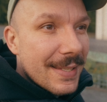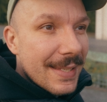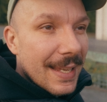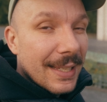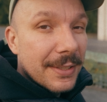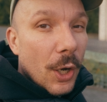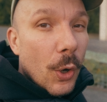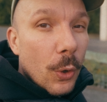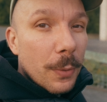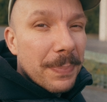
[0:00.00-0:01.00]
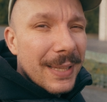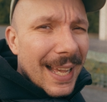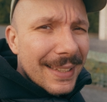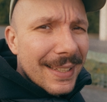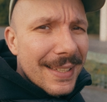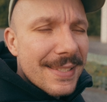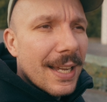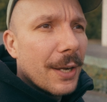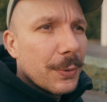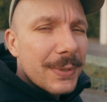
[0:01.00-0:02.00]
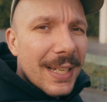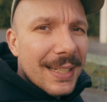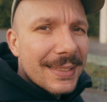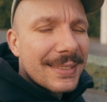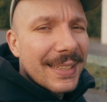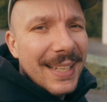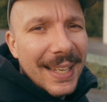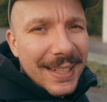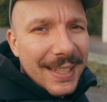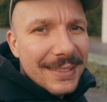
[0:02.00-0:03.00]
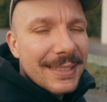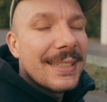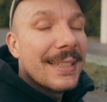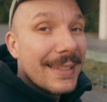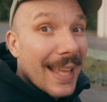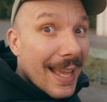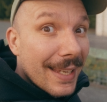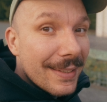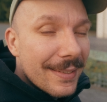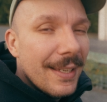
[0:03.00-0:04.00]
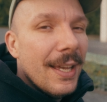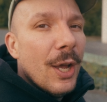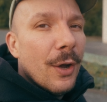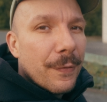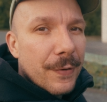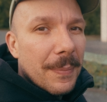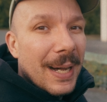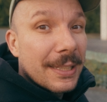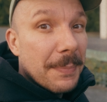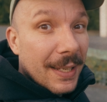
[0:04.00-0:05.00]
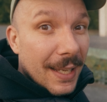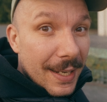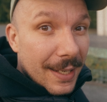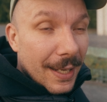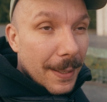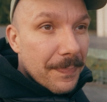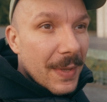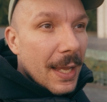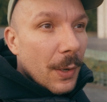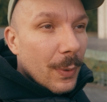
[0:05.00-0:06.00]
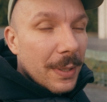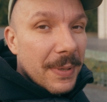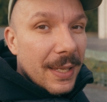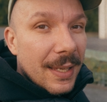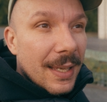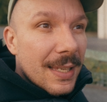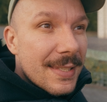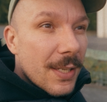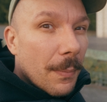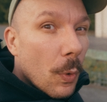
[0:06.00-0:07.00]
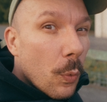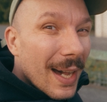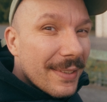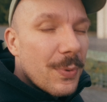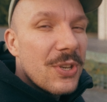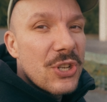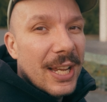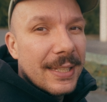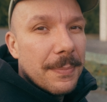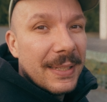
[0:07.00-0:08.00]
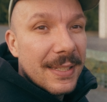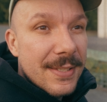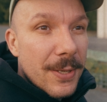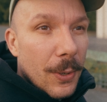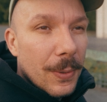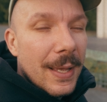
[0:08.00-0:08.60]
seeing that all planets, Arudas, the Karakas in the 9th from Atma Karaka will be somewhat rejected by the soul,